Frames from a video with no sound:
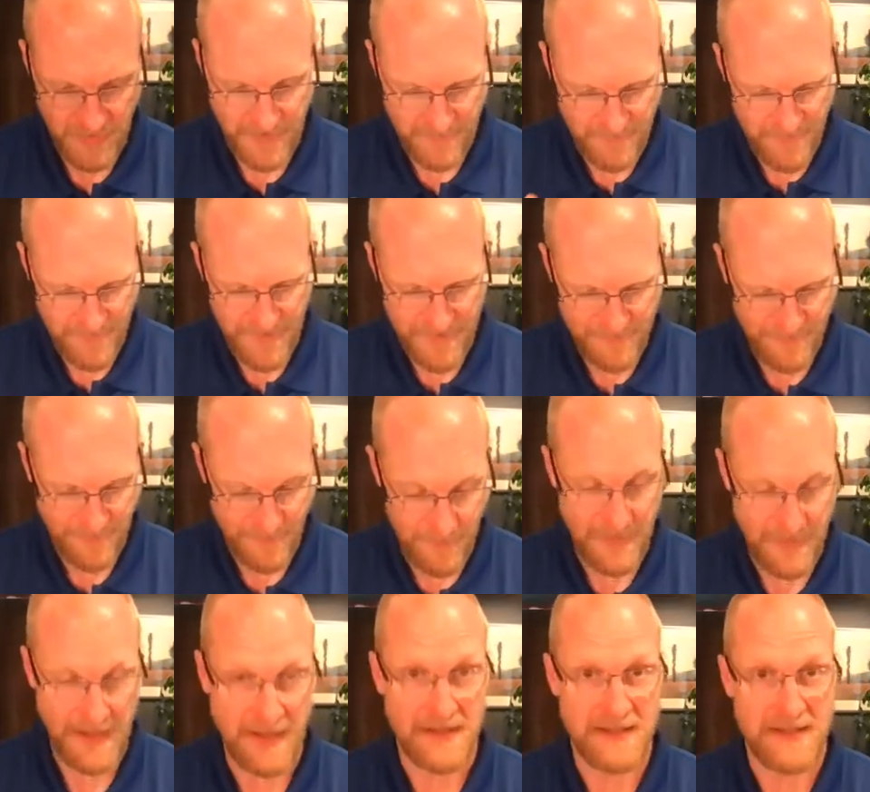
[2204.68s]
fun for
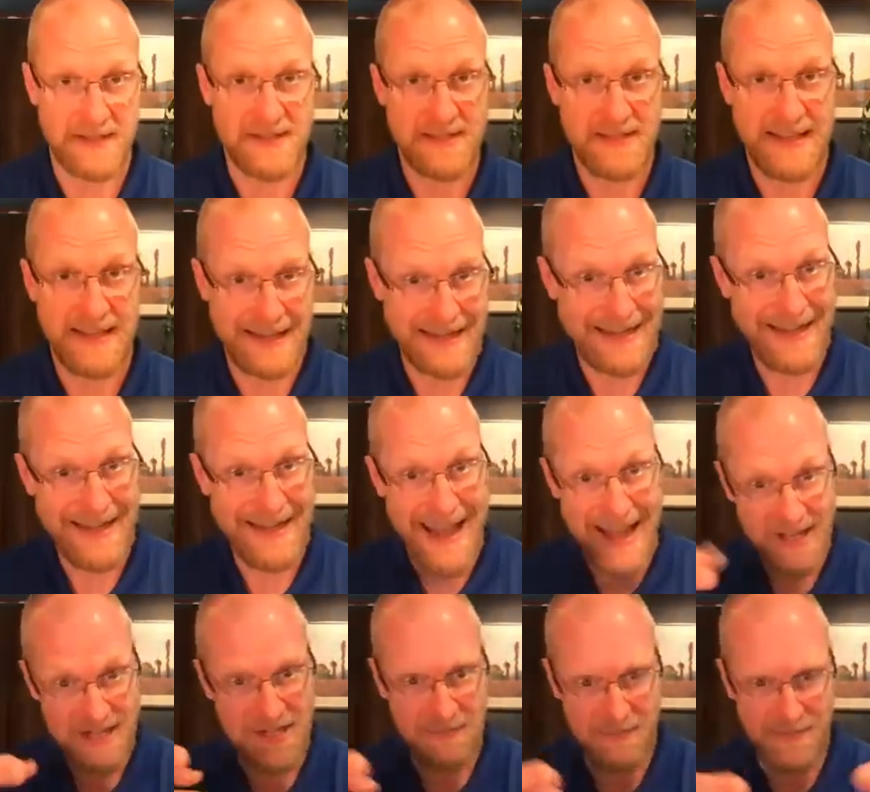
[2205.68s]
me to see a
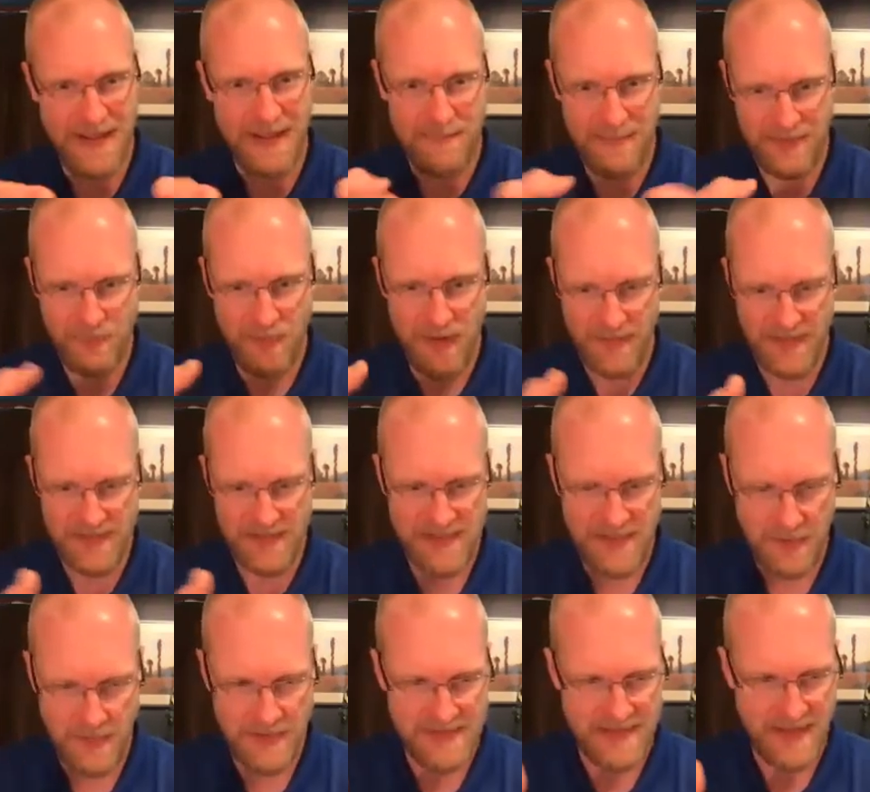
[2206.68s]
connection in between these
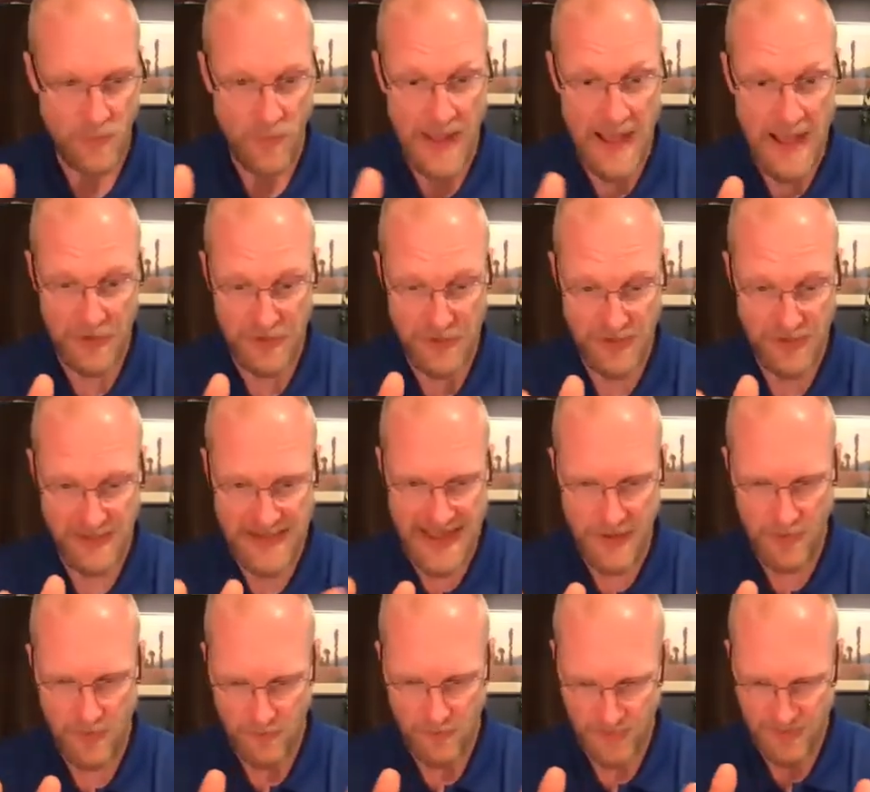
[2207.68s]
two, and it's like, wow, you can
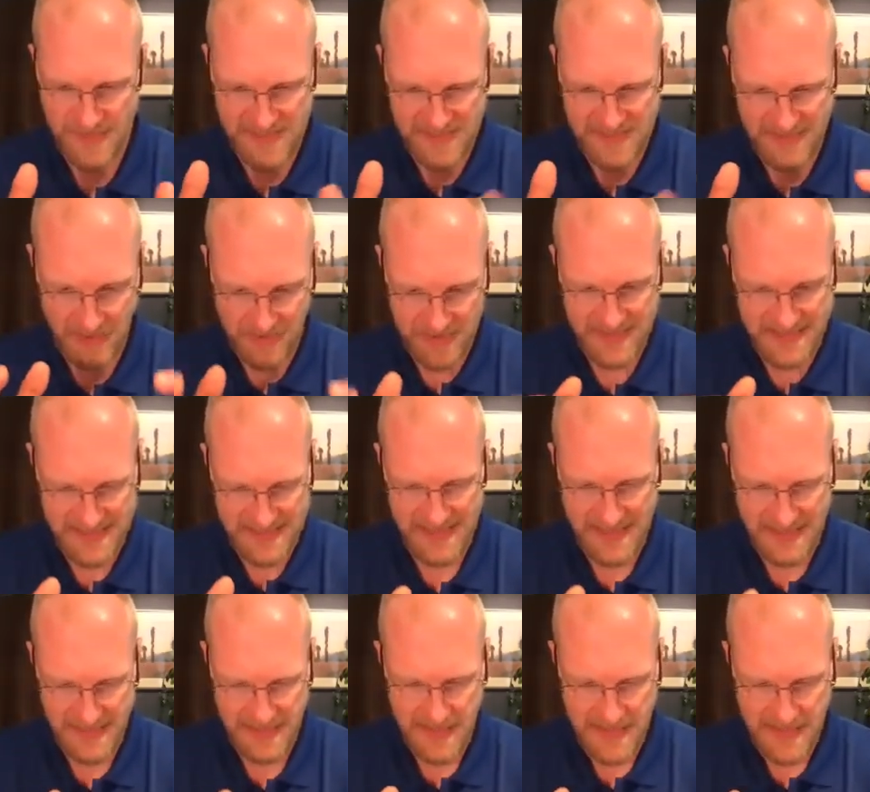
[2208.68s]
now really start to
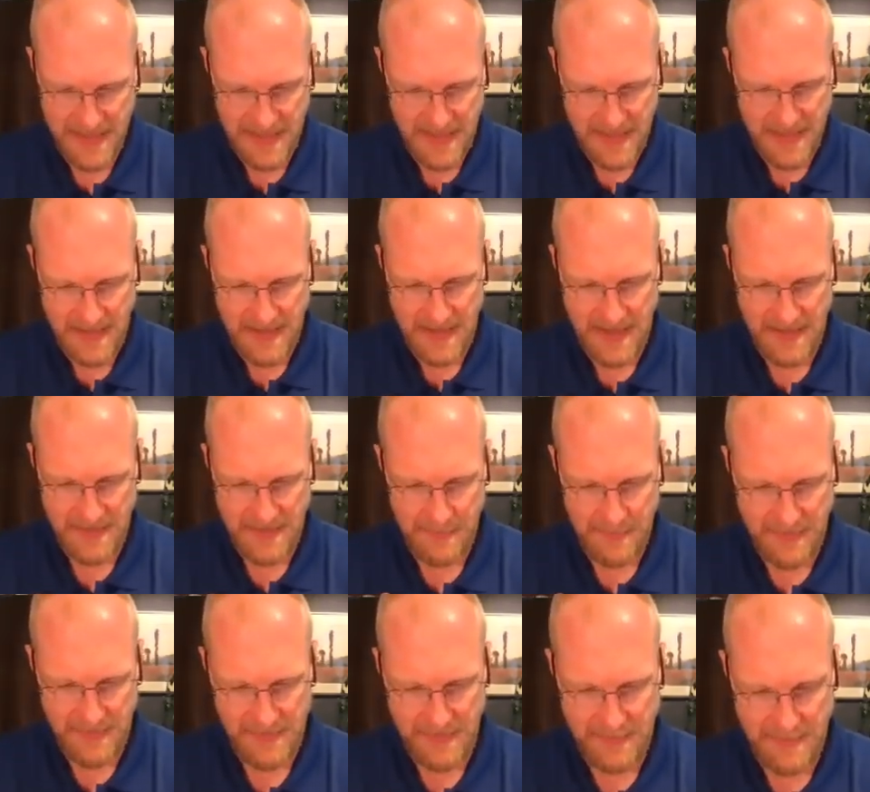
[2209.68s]
see
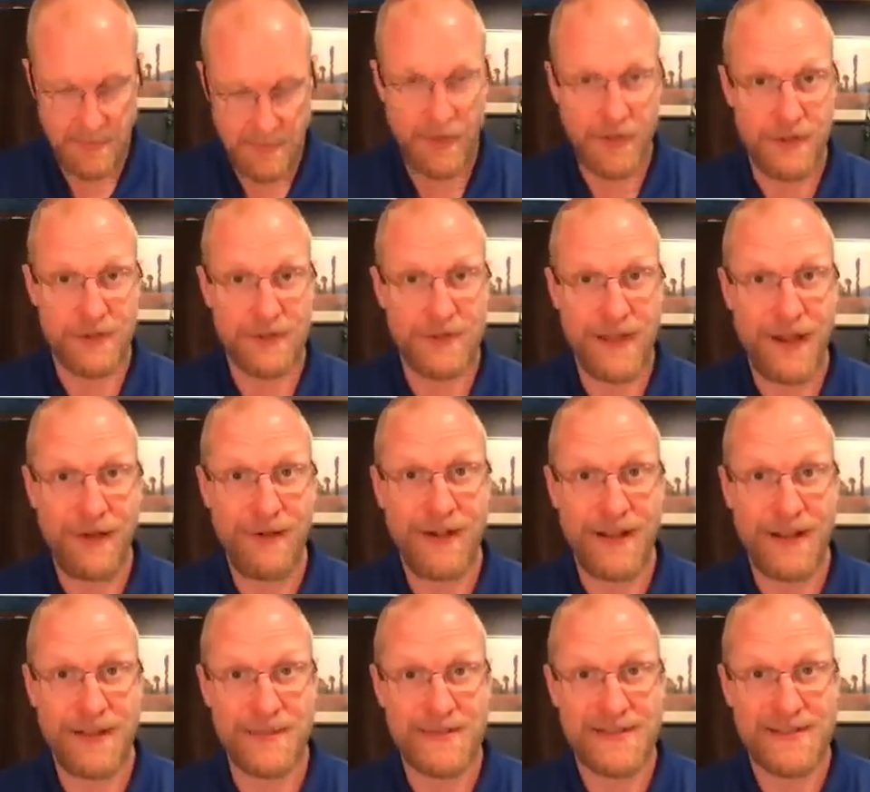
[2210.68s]
the biblical
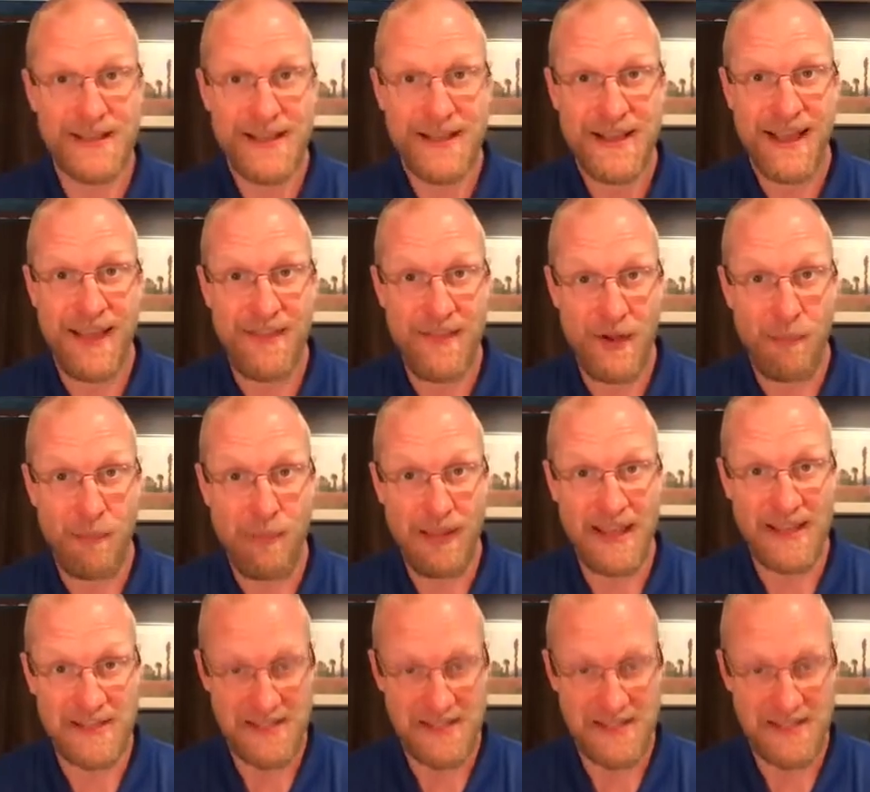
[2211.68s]
narratives and their place